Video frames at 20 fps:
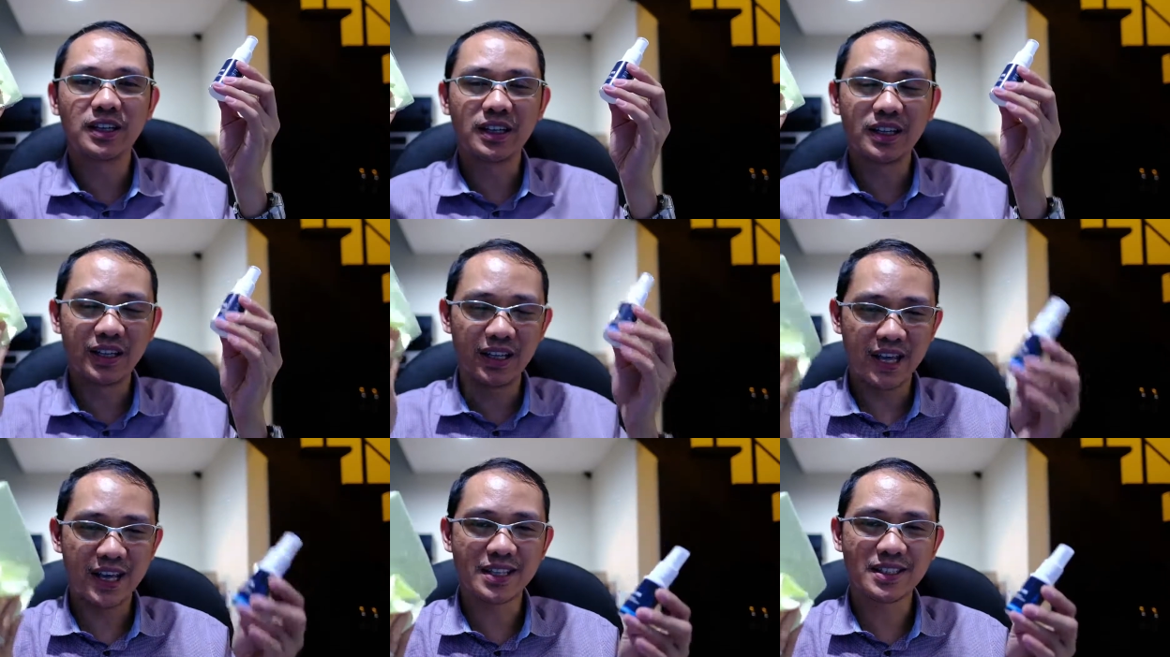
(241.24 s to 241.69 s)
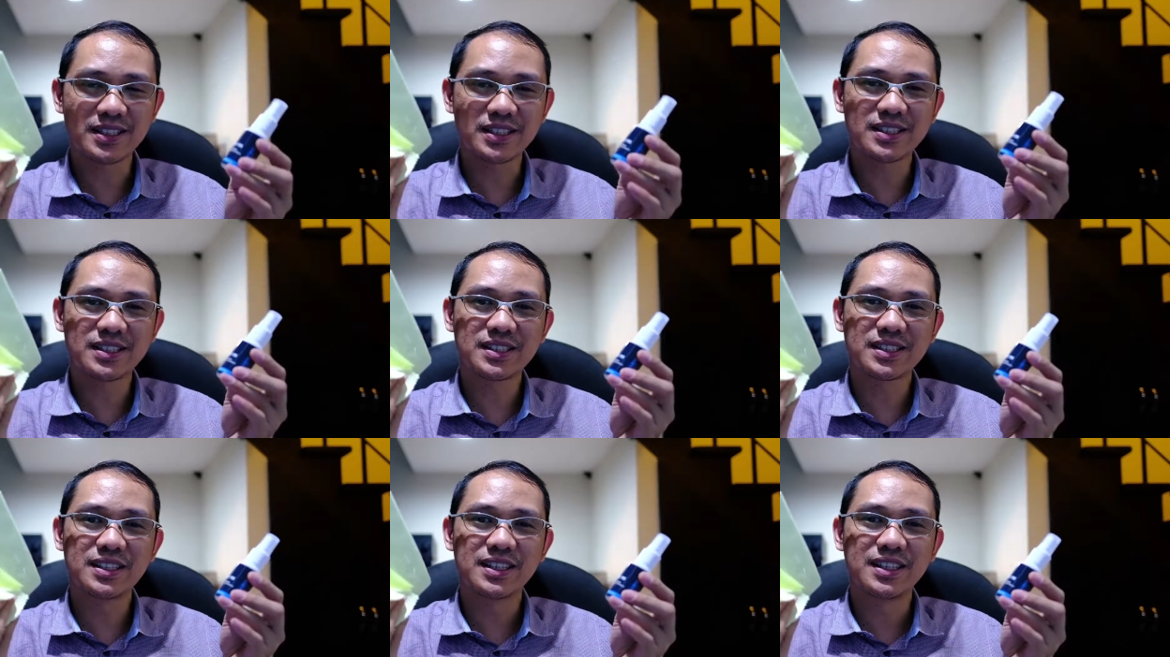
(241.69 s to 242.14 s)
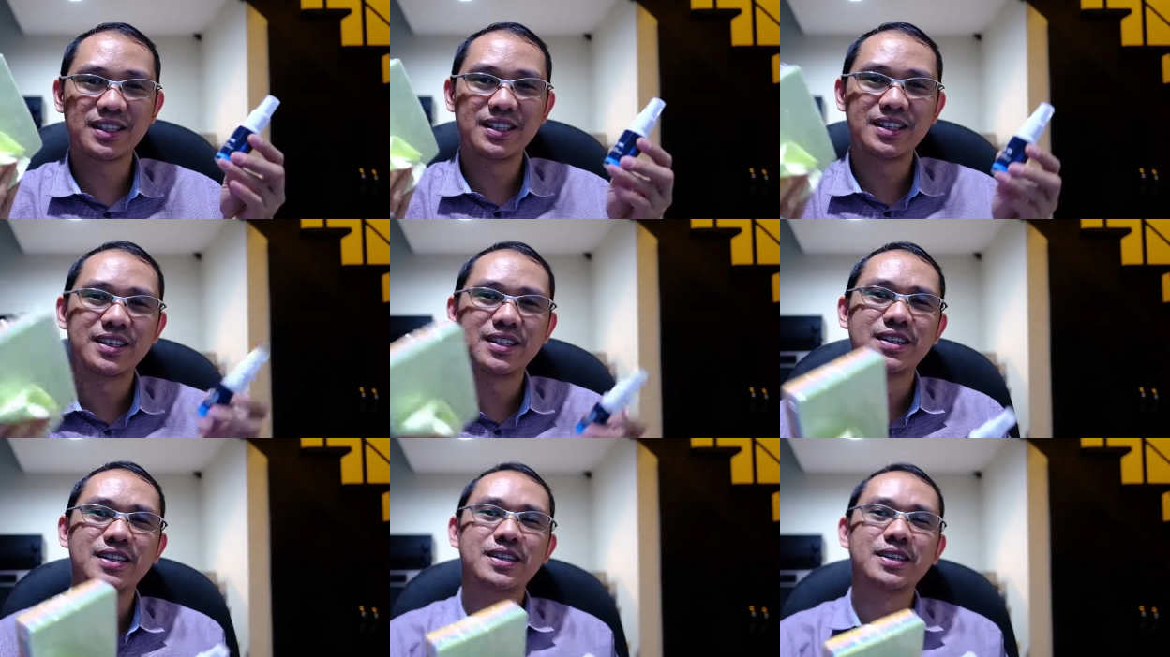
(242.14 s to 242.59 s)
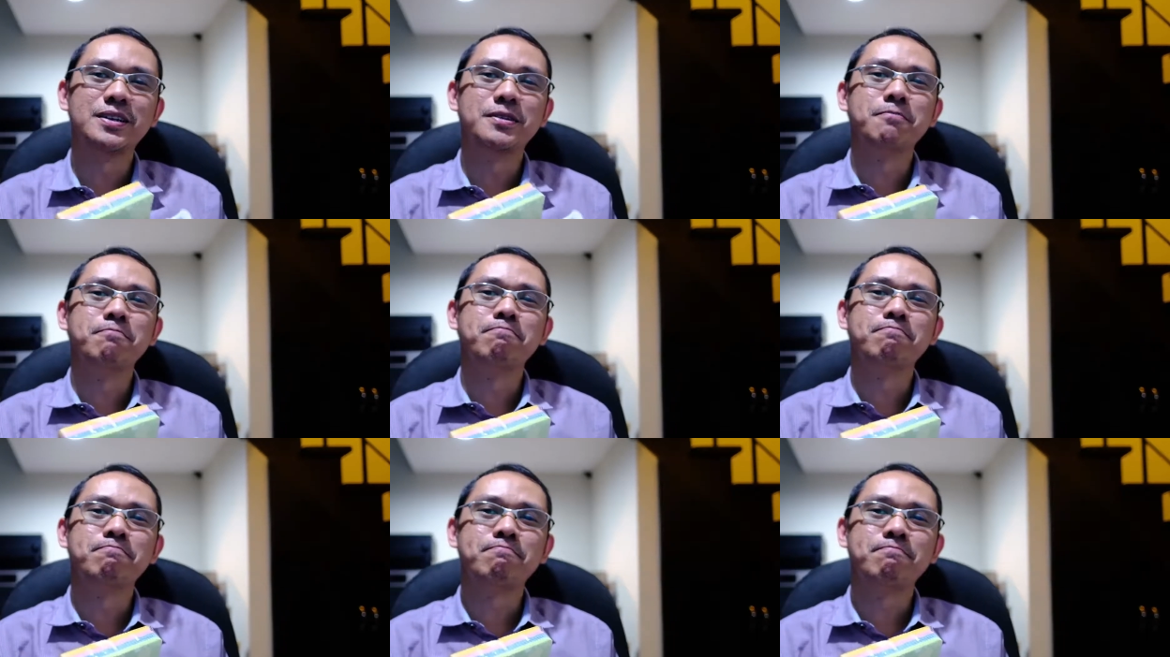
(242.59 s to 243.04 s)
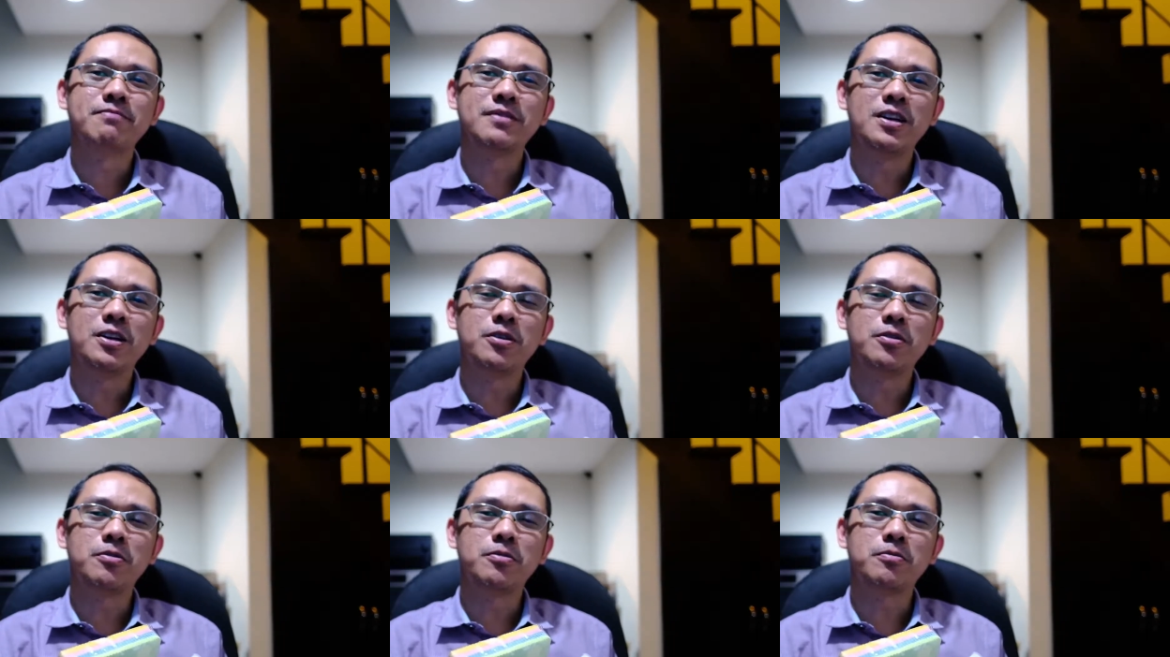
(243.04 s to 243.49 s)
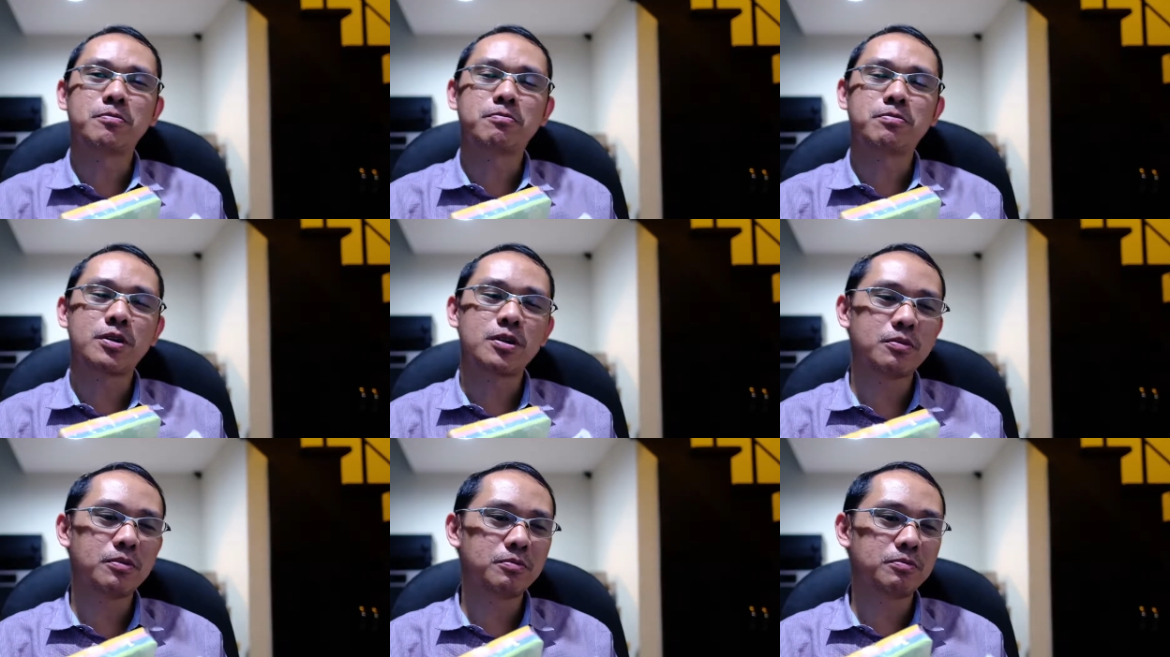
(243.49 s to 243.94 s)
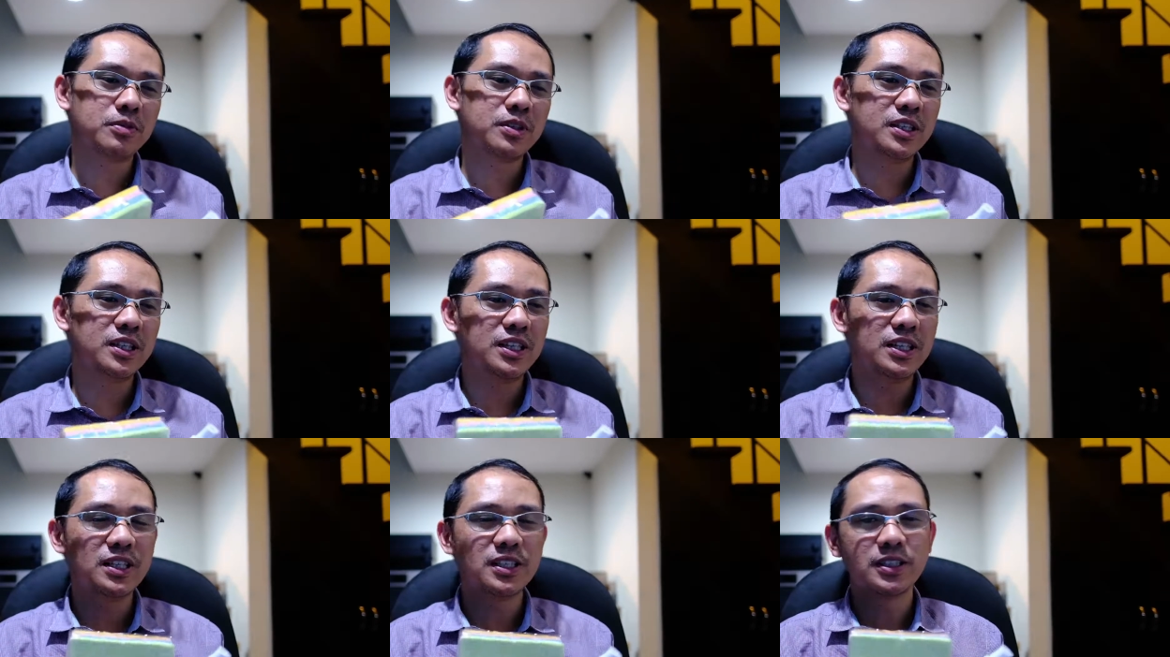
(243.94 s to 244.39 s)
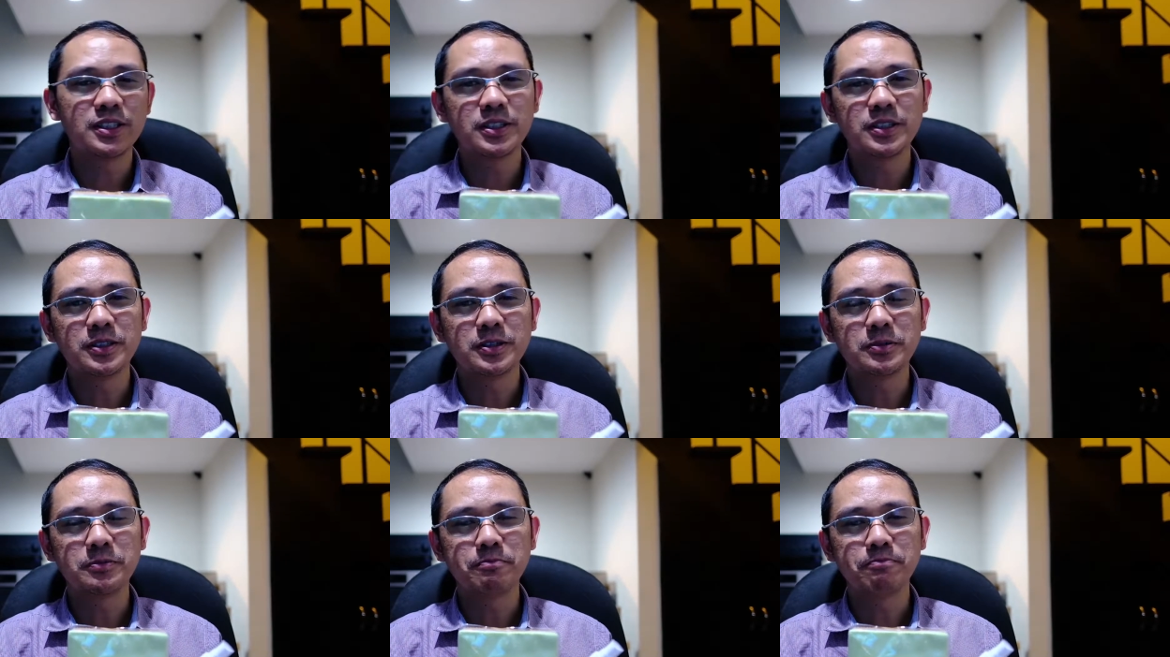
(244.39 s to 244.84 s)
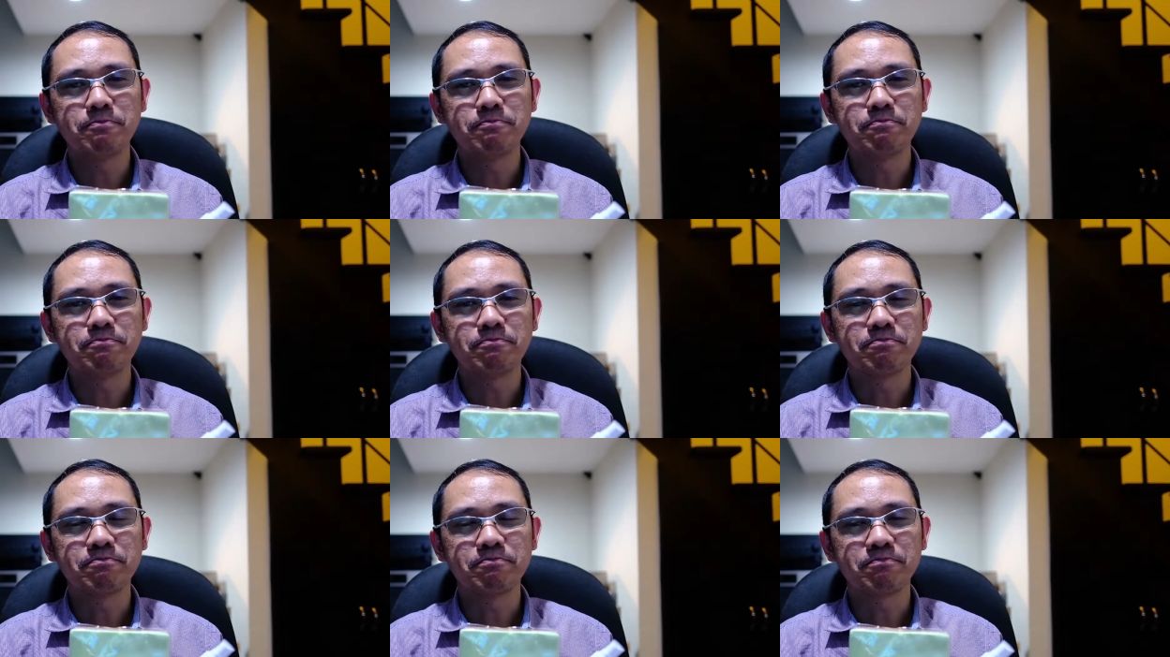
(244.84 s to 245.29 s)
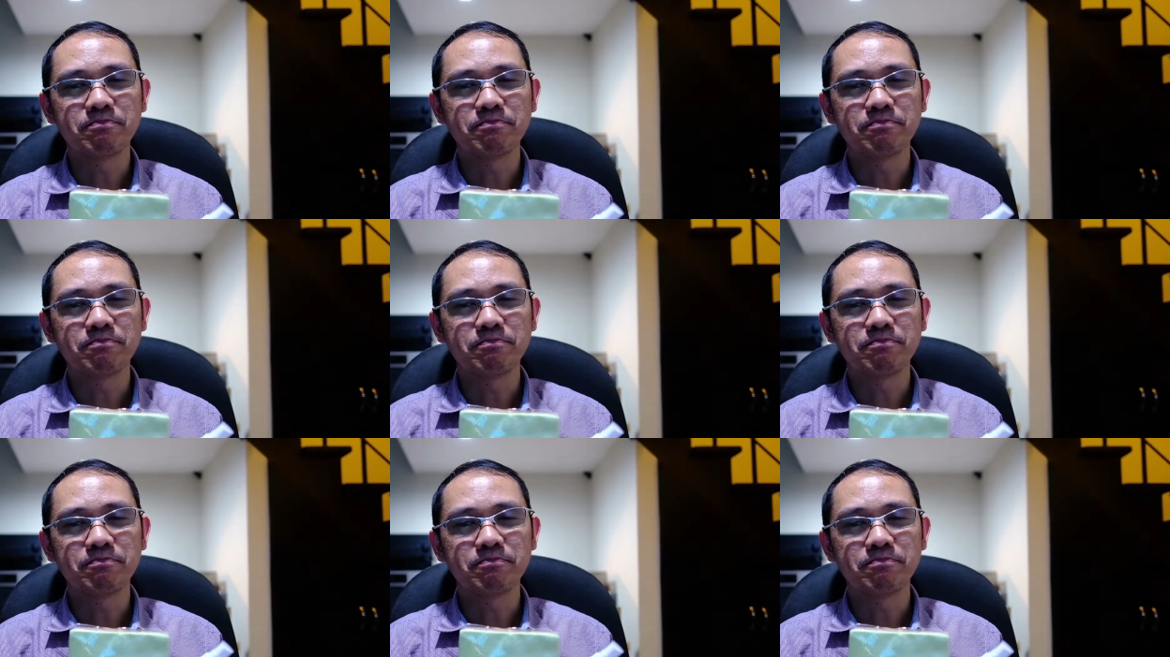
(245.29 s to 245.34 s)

lens? Now probably um,